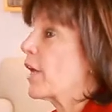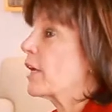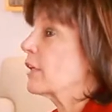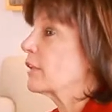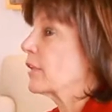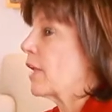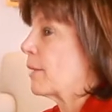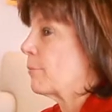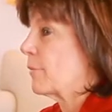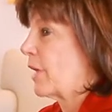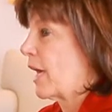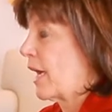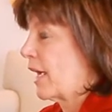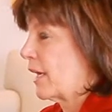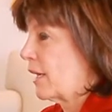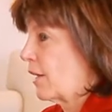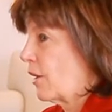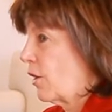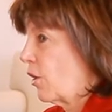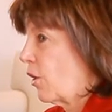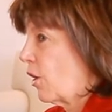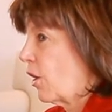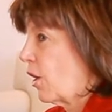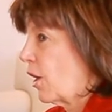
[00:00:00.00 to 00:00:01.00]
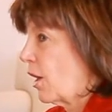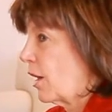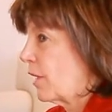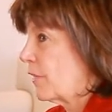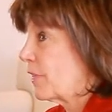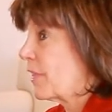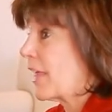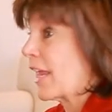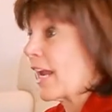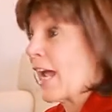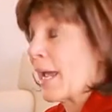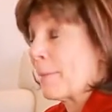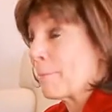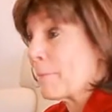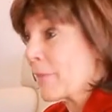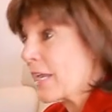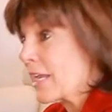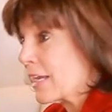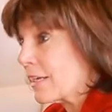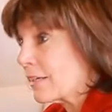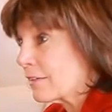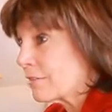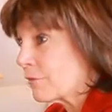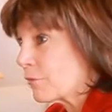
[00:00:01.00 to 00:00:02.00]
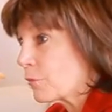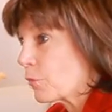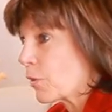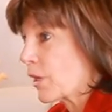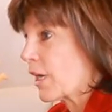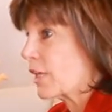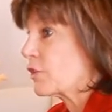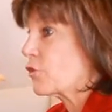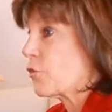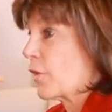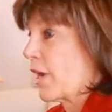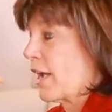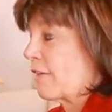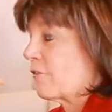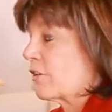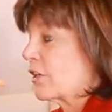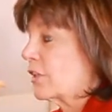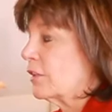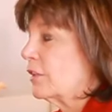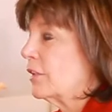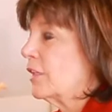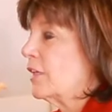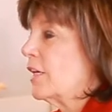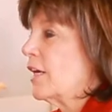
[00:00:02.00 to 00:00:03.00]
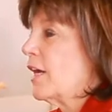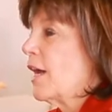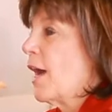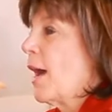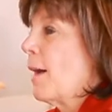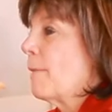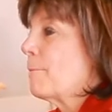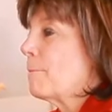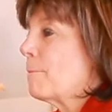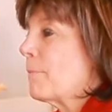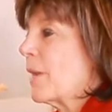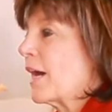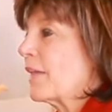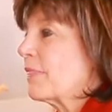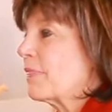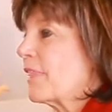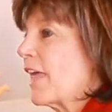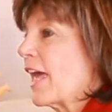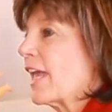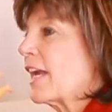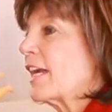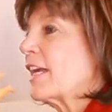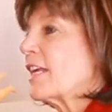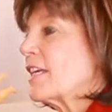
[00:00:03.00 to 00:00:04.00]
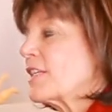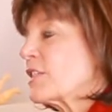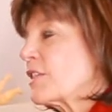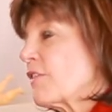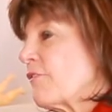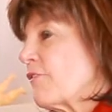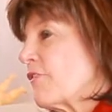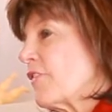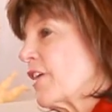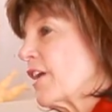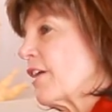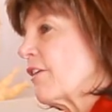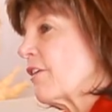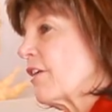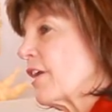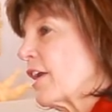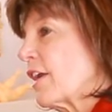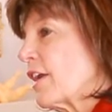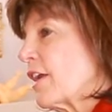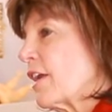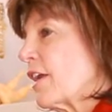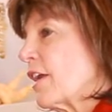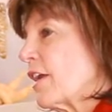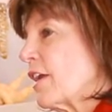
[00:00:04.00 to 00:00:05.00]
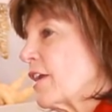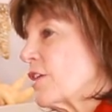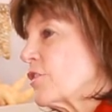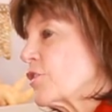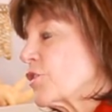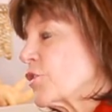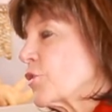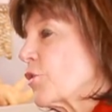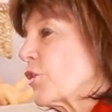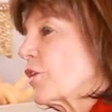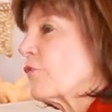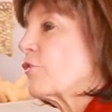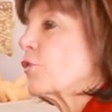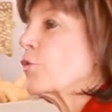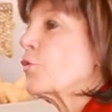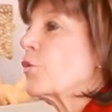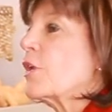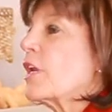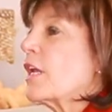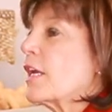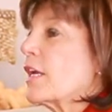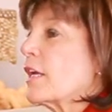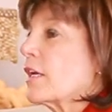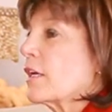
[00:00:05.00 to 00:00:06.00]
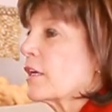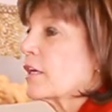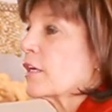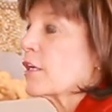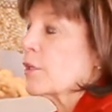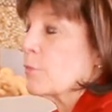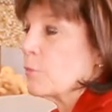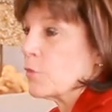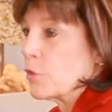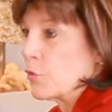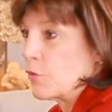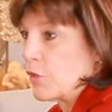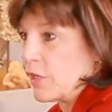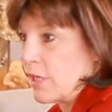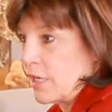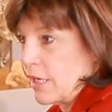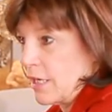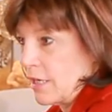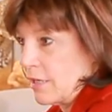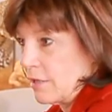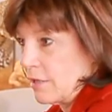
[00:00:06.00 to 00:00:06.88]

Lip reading: alumni that I meet when I travel, but that it is a very sort of unique community.